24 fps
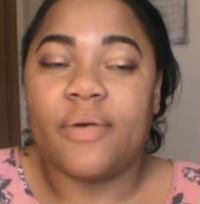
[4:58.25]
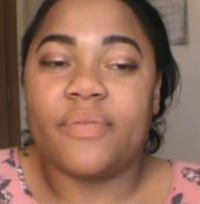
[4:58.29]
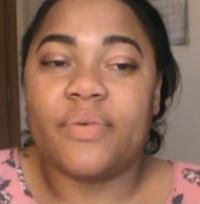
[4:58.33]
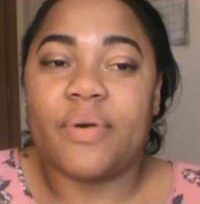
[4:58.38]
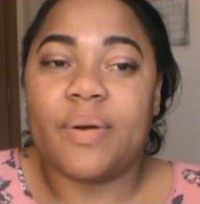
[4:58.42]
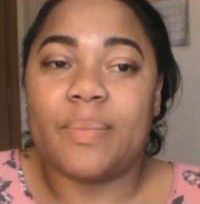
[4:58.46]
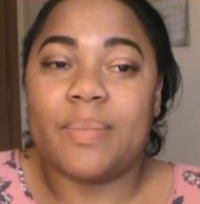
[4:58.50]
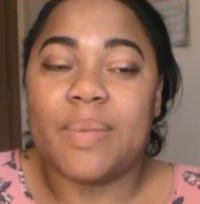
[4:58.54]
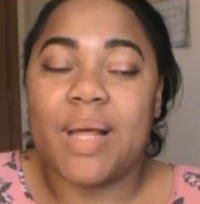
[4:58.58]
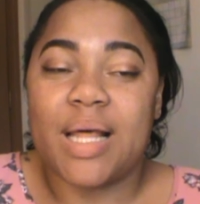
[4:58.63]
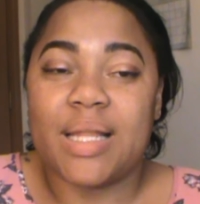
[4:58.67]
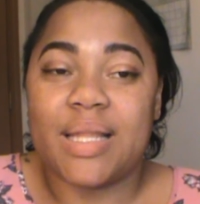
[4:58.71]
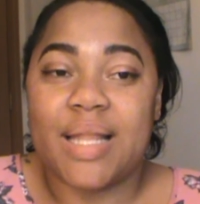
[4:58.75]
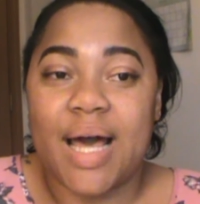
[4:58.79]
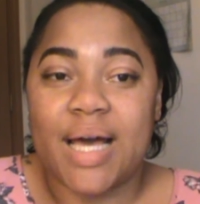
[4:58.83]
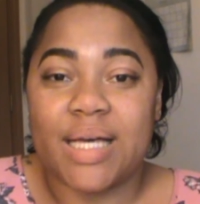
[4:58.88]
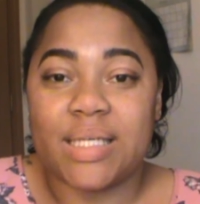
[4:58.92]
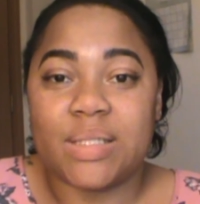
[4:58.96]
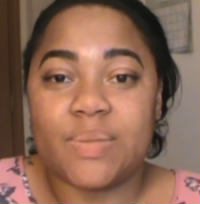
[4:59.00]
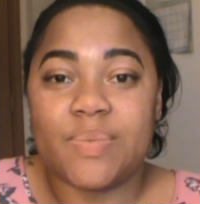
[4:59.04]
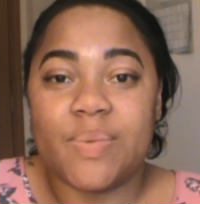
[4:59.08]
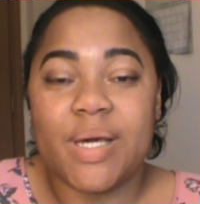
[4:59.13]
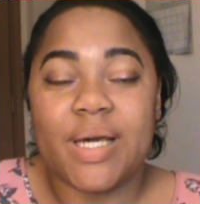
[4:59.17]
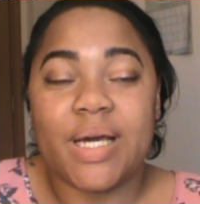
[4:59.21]
from
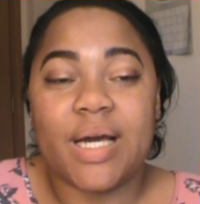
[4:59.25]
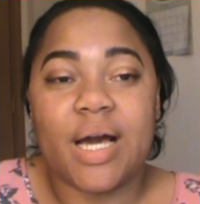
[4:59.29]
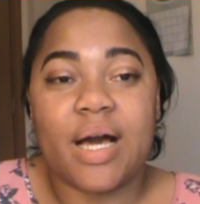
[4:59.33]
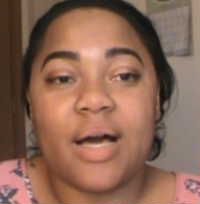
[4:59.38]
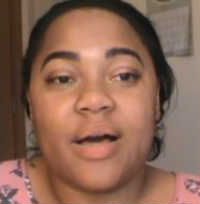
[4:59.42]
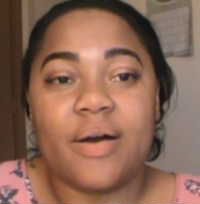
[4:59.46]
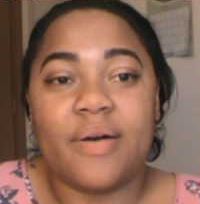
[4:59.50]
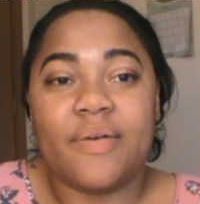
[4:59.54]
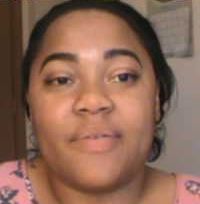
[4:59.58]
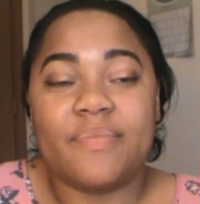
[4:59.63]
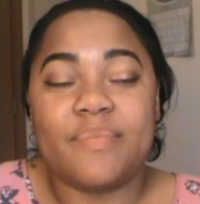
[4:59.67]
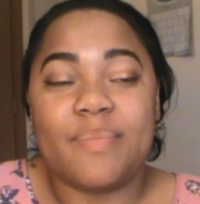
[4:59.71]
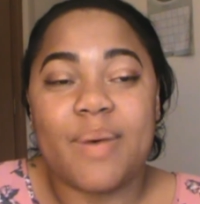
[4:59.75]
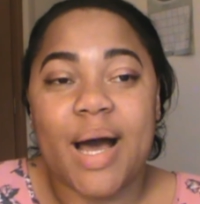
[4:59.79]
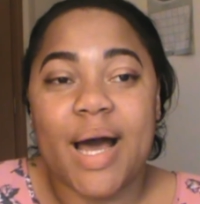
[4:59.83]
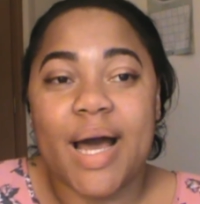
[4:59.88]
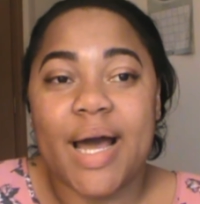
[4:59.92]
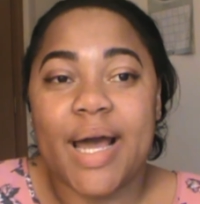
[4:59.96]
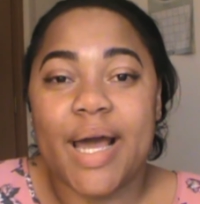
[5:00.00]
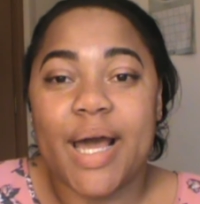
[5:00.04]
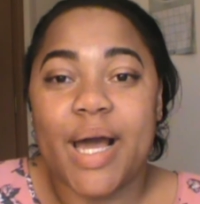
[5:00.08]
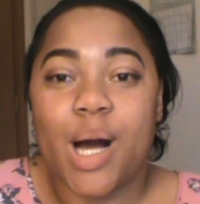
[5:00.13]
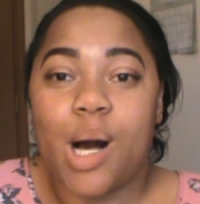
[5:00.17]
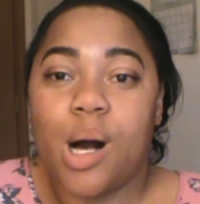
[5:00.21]
last week of
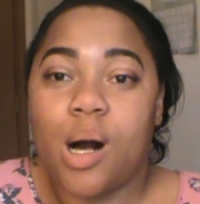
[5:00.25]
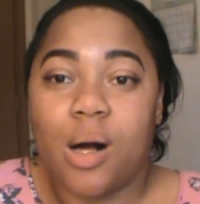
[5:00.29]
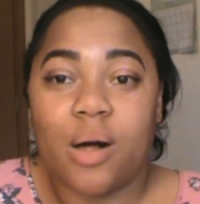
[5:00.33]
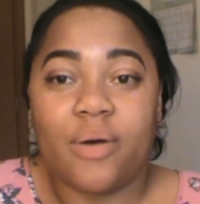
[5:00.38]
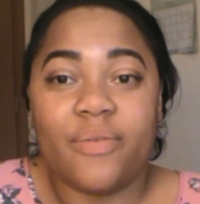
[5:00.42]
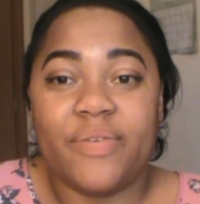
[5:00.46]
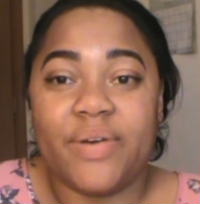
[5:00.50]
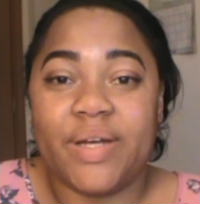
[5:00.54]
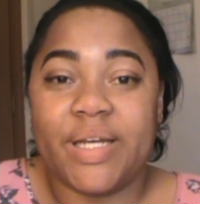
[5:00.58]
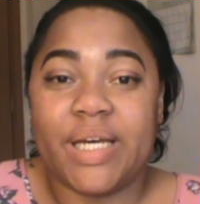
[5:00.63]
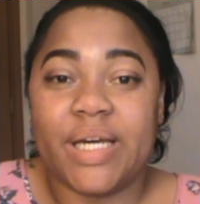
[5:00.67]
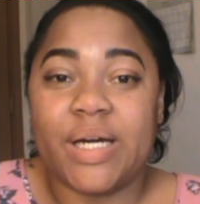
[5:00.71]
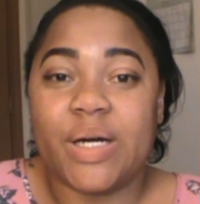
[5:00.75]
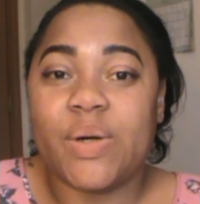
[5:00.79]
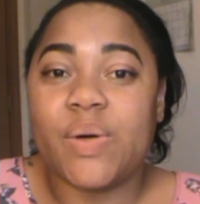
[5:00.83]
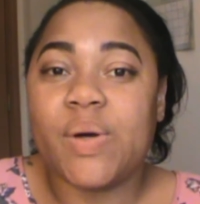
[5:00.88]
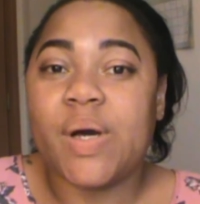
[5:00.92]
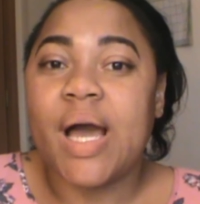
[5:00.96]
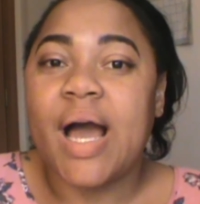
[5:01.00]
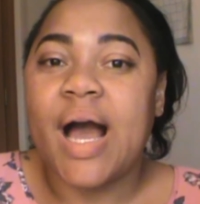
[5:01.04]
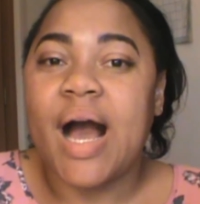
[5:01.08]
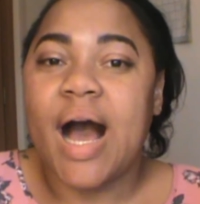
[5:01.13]
my haul video,